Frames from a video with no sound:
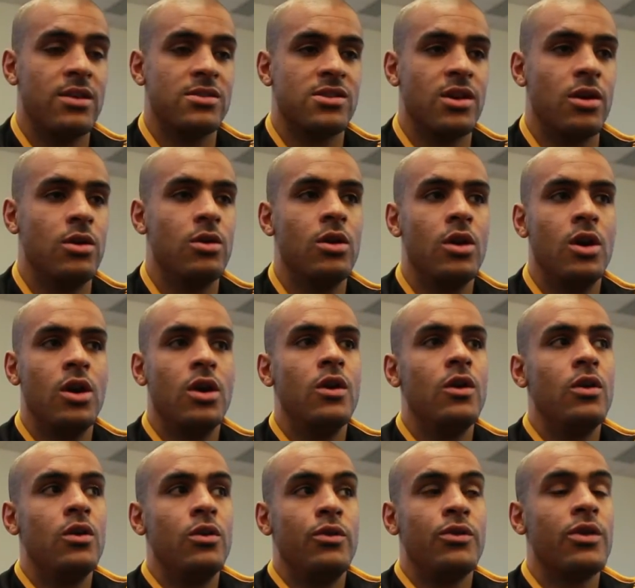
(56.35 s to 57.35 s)
So
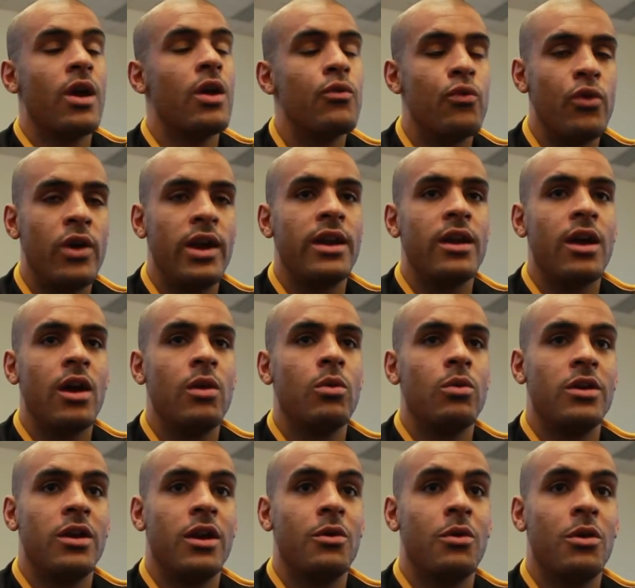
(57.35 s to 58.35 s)
we don't really
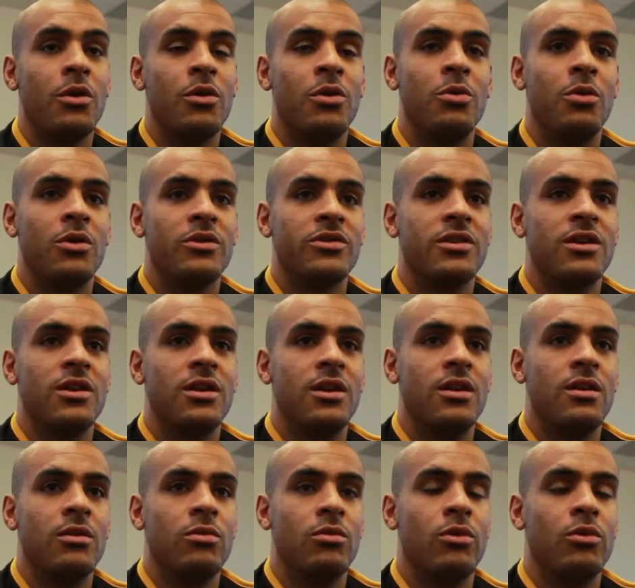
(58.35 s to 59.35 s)
know, you know, what
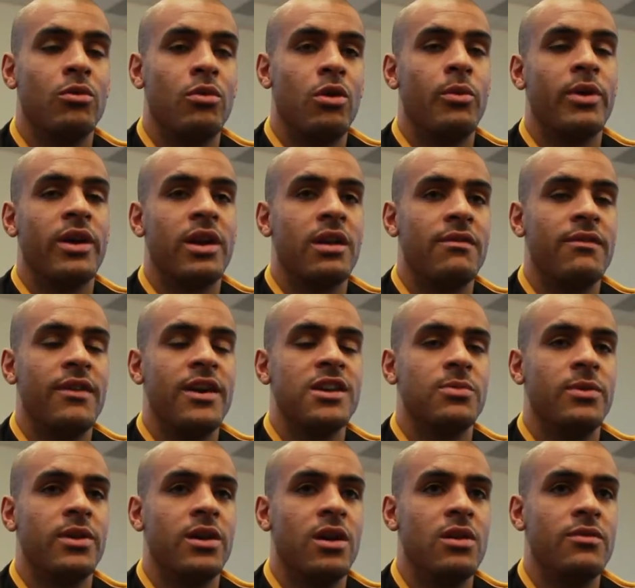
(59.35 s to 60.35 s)
we're going to
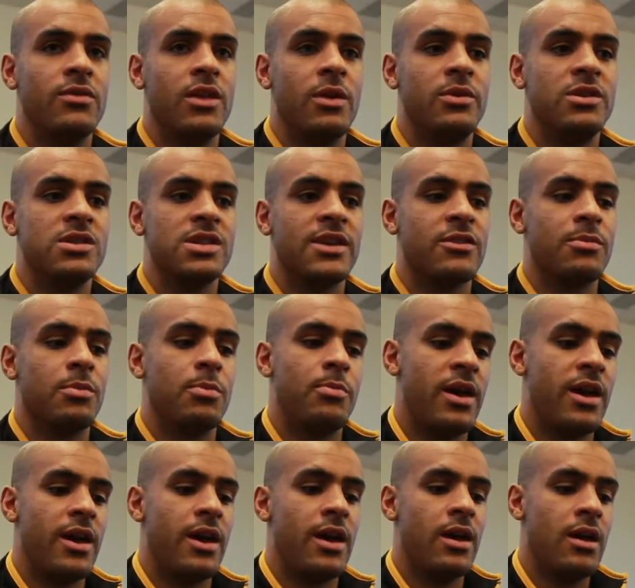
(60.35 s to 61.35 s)
face when we go over there. We just have to
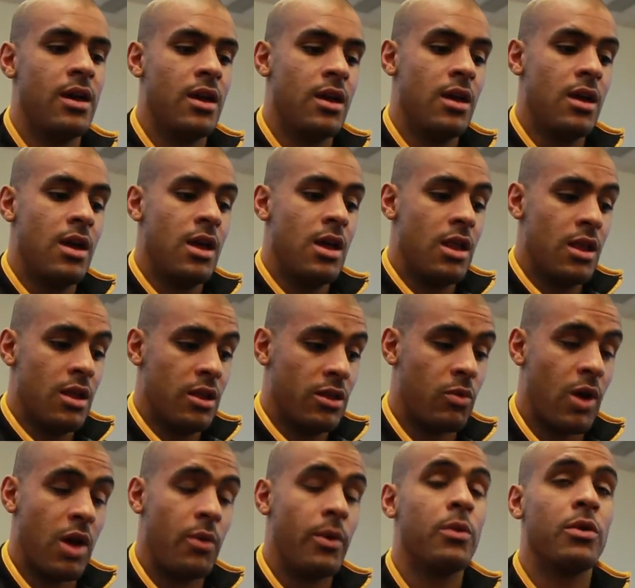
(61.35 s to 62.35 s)
prepare
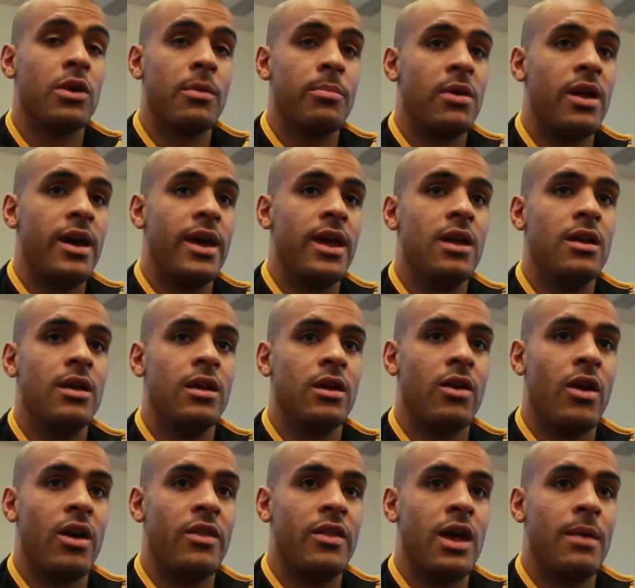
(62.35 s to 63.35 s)
the way we want to play,
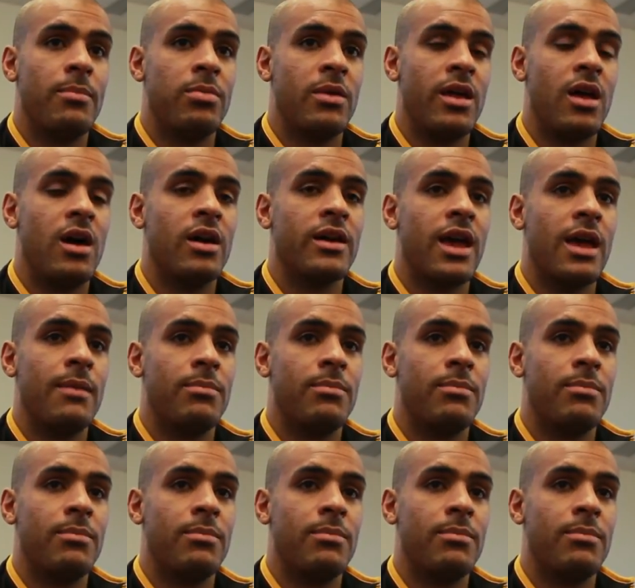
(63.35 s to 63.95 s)
go out there, play our game